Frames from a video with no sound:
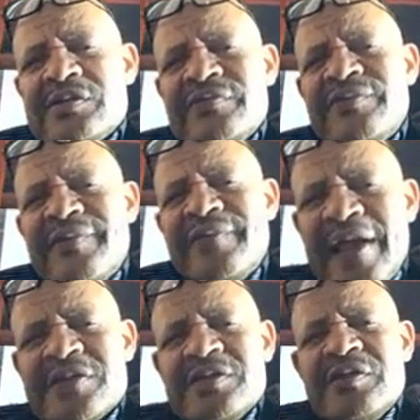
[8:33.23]

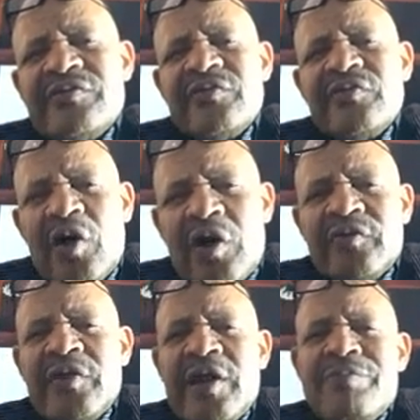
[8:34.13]
reflective of
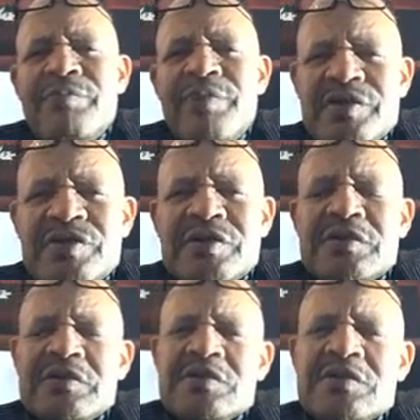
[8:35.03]
the
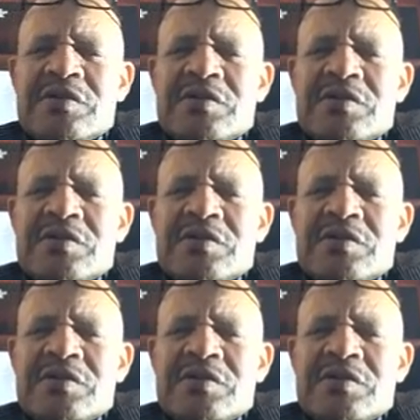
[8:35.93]
ambitions